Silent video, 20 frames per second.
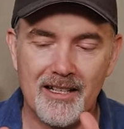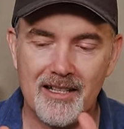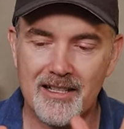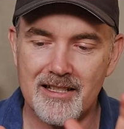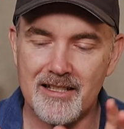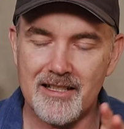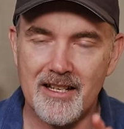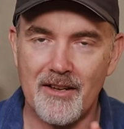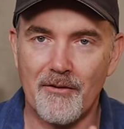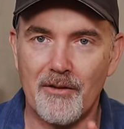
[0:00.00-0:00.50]

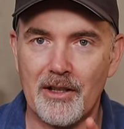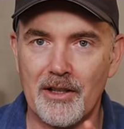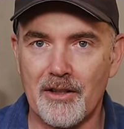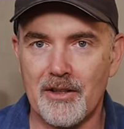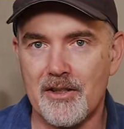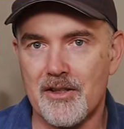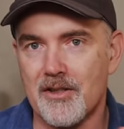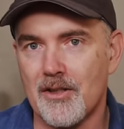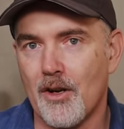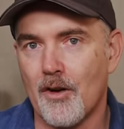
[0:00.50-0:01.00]
is definitely going
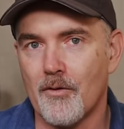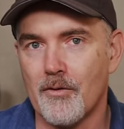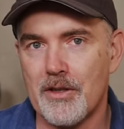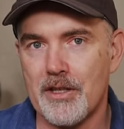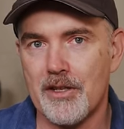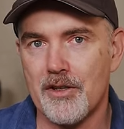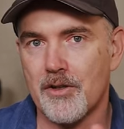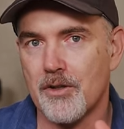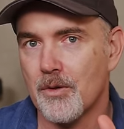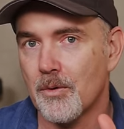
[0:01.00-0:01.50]
to solve
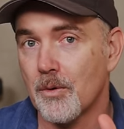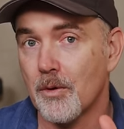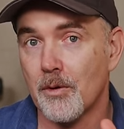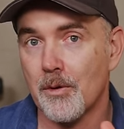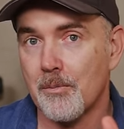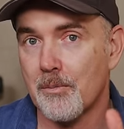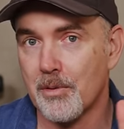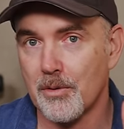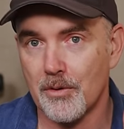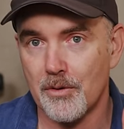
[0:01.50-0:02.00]
the issue or
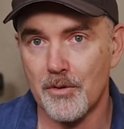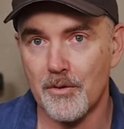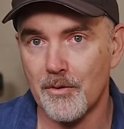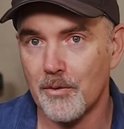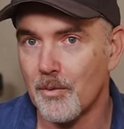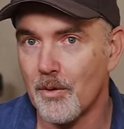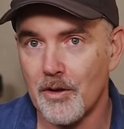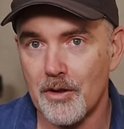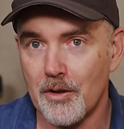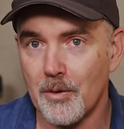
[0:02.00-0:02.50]

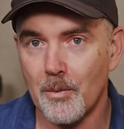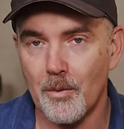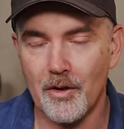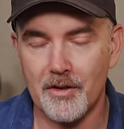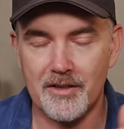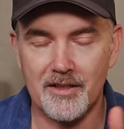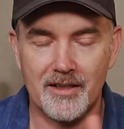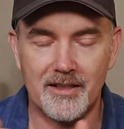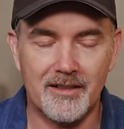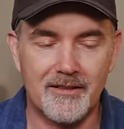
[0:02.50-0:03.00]
improve what you're
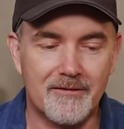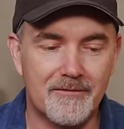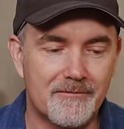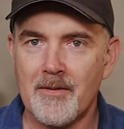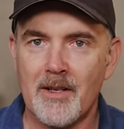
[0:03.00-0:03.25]
wanting.